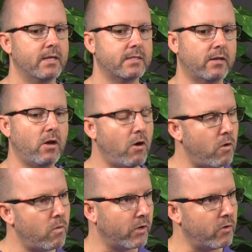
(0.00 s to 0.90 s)
said,
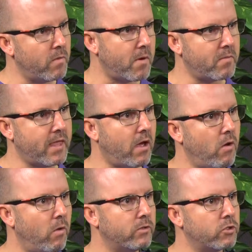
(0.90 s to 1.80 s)
"Oh, you remember that
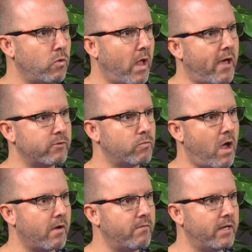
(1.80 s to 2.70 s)
old Schoolhouse
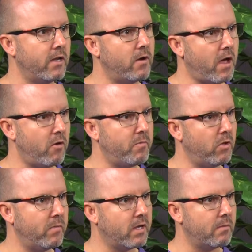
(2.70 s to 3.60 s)
Rock video, how a
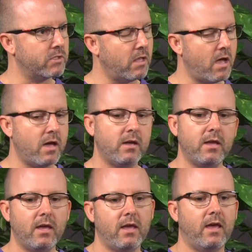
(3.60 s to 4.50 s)
bill becomes law?"
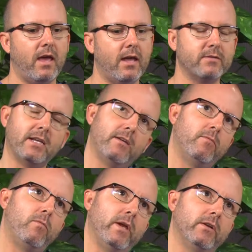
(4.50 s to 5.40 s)
And I was like,
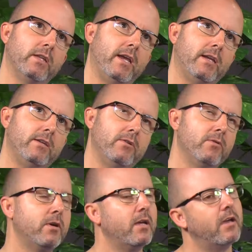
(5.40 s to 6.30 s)
weirdly, I do.